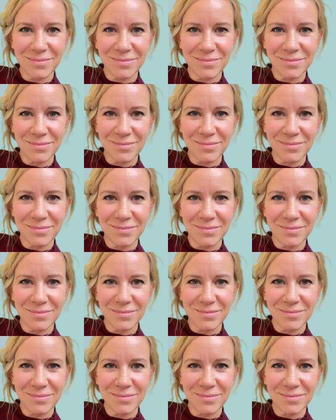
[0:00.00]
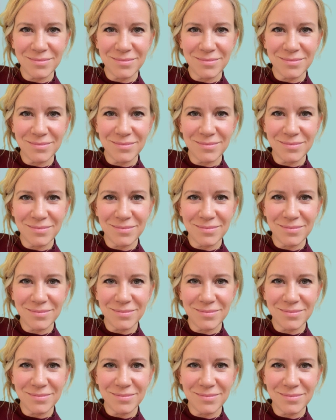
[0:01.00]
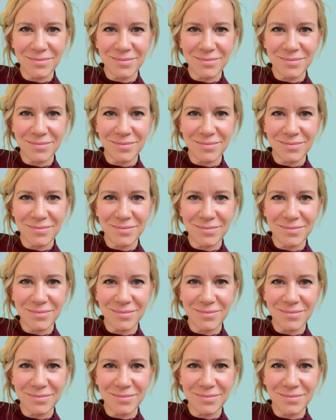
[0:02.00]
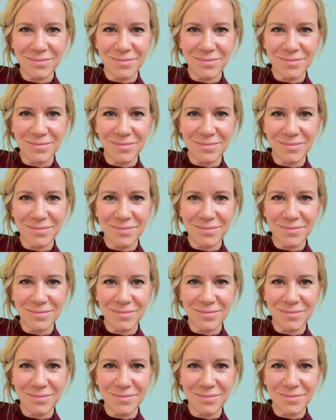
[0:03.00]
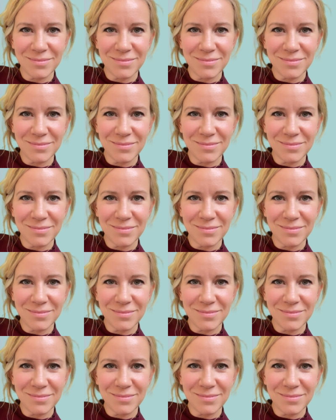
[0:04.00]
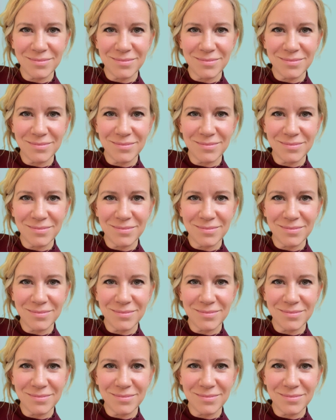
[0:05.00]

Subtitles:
The face doesn't move, so there is nothing to read.